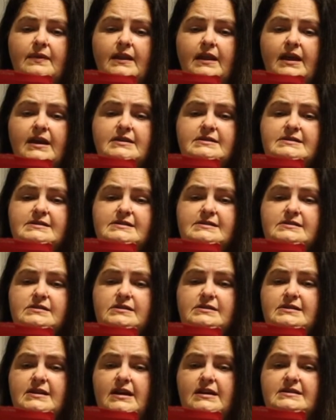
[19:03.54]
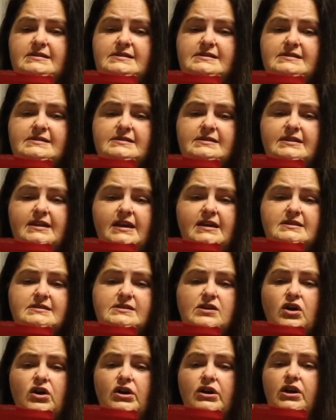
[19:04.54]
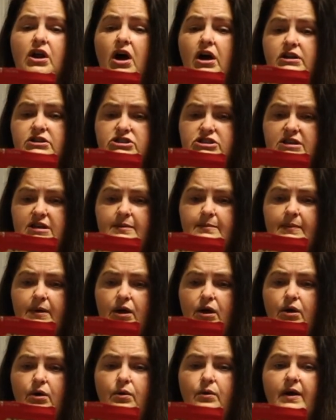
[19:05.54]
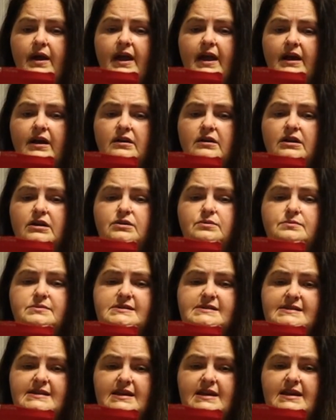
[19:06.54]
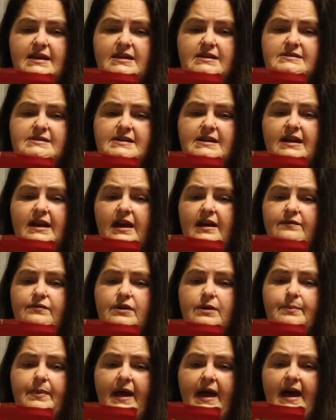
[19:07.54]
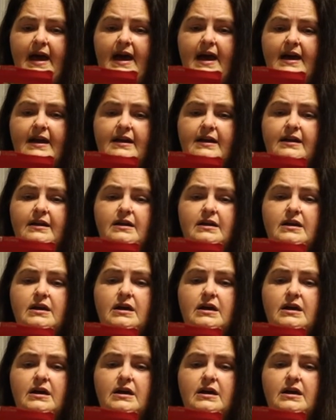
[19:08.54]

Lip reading: these are non-GMO heirloom seeds in every pack.